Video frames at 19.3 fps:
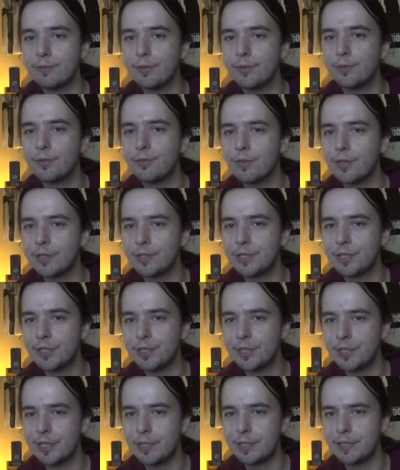to do crazy
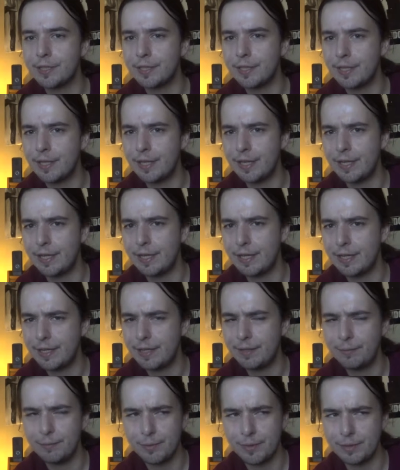shit
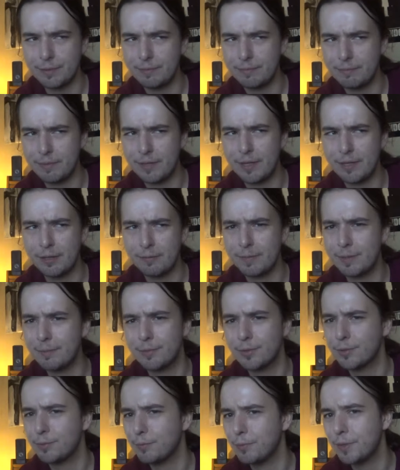when other people
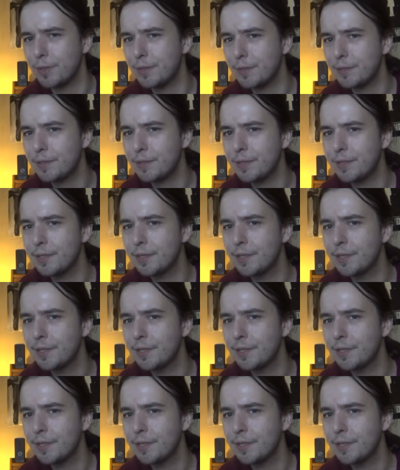just wouldn't.